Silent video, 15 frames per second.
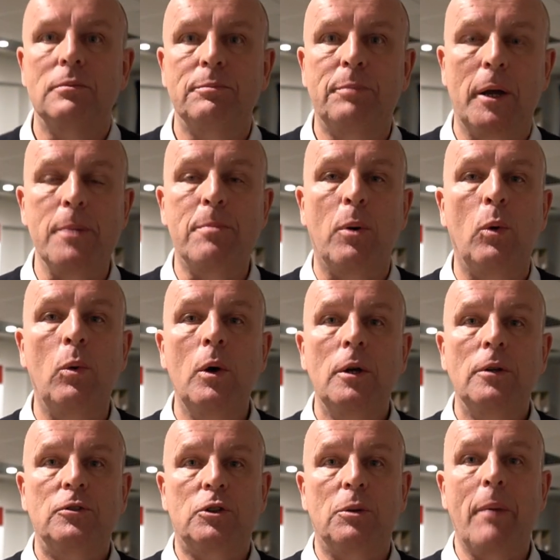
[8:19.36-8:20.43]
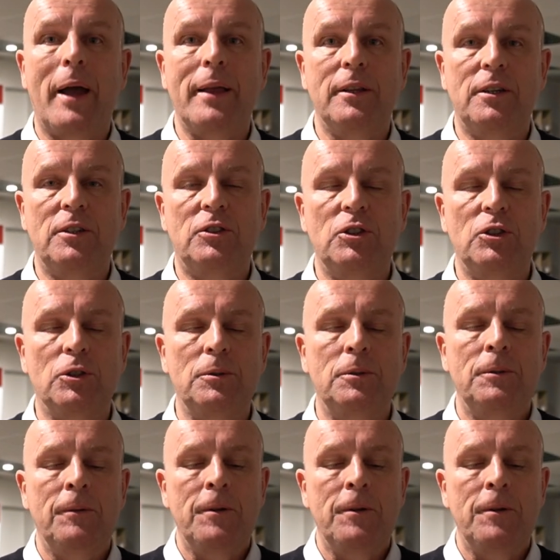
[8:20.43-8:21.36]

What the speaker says: people to make the decision.